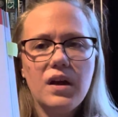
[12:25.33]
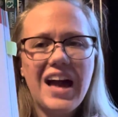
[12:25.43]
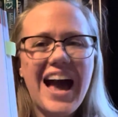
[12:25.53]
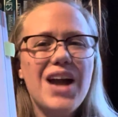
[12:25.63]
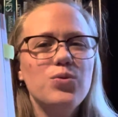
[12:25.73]

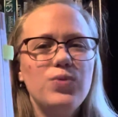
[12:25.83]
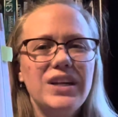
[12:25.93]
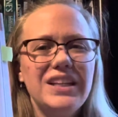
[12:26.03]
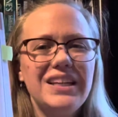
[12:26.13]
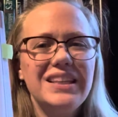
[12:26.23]
I
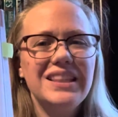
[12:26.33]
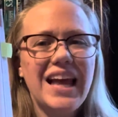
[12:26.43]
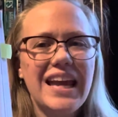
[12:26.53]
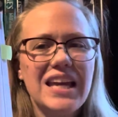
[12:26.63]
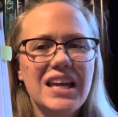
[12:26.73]
really
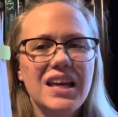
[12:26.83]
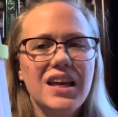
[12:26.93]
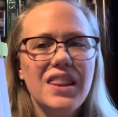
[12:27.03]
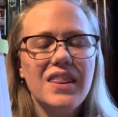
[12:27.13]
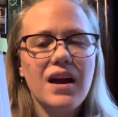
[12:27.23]
like
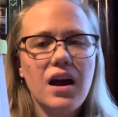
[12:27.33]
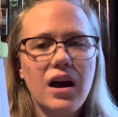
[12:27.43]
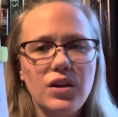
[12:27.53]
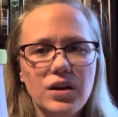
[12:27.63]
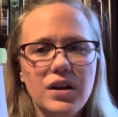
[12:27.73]
the
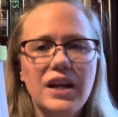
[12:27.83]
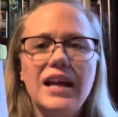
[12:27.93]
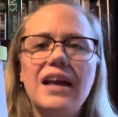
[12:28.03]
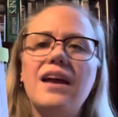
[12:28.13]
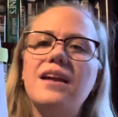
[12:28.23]
color.
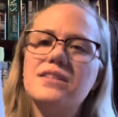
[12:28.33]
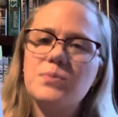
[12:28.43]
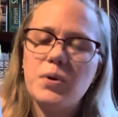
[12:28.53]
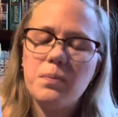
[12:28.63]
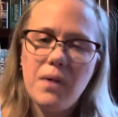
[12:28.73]
It is
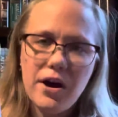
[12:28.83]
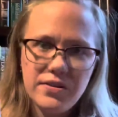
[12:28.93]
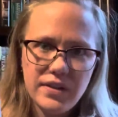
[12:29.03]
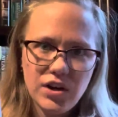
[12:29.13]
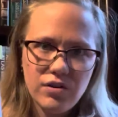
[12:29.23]
more modern
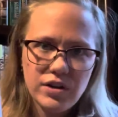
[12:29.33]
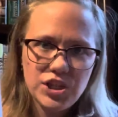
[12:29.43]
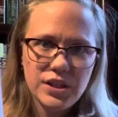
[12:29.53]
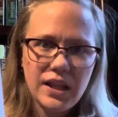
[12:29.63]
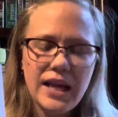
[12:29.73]
than
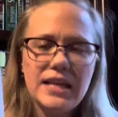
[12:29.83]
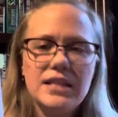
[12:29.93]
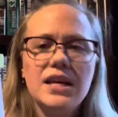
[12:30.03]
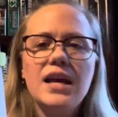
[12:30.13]
Christian Light.